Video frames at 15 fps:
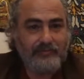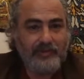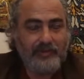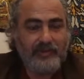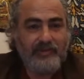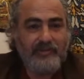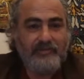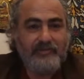
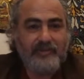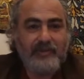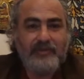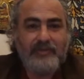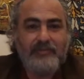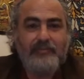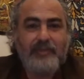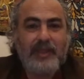The
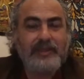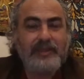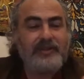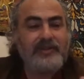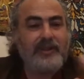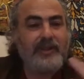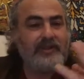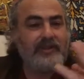very
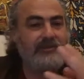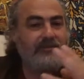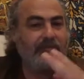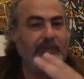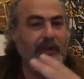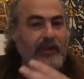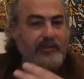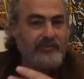meditative
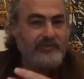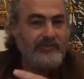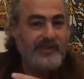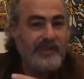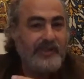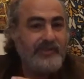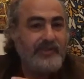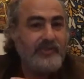part of
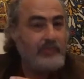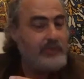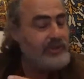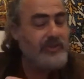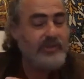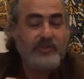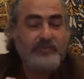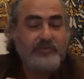sex, which
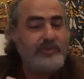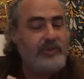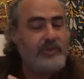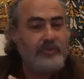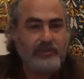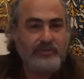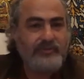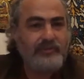is
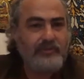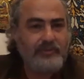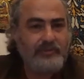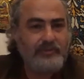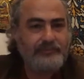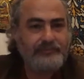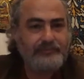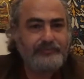beautiful
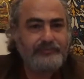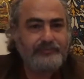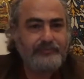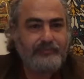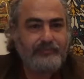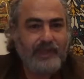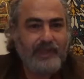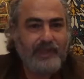
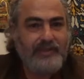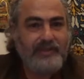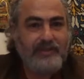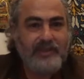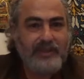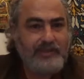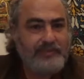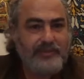and
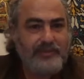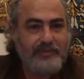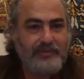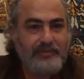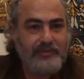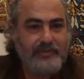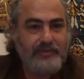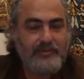deep
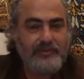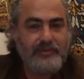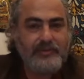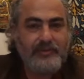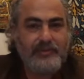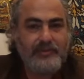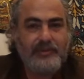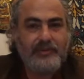
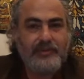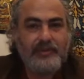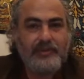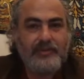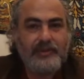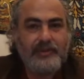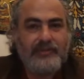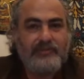
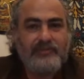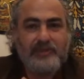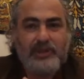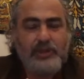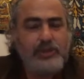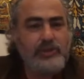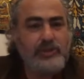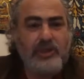and
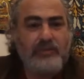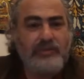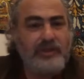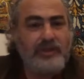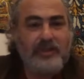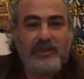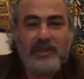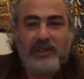
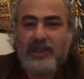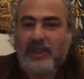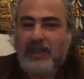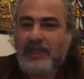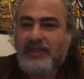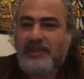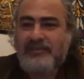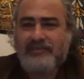visionary,
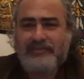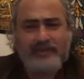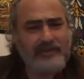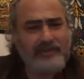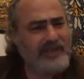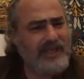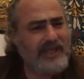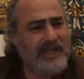and the
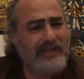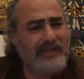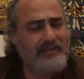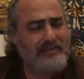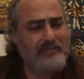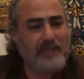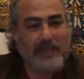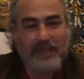very
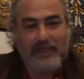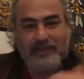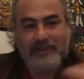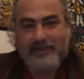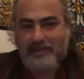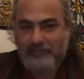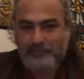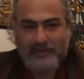
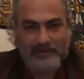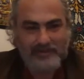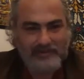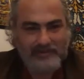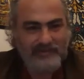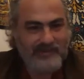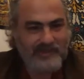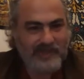animalic part
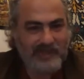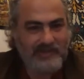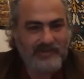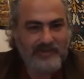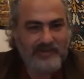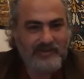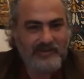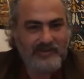of
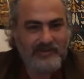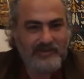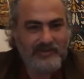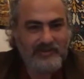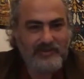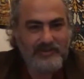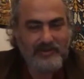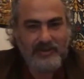sex.
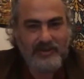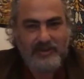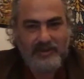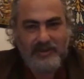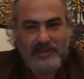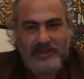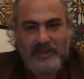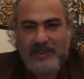
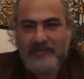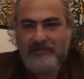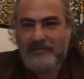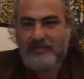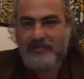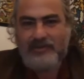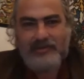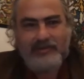And
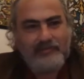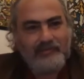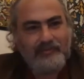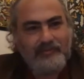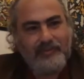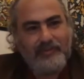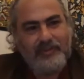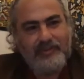even
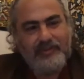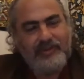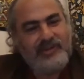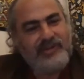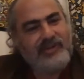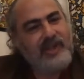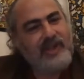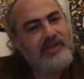the
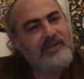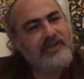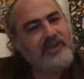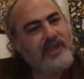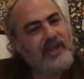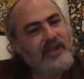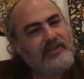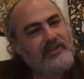sex
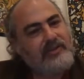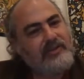that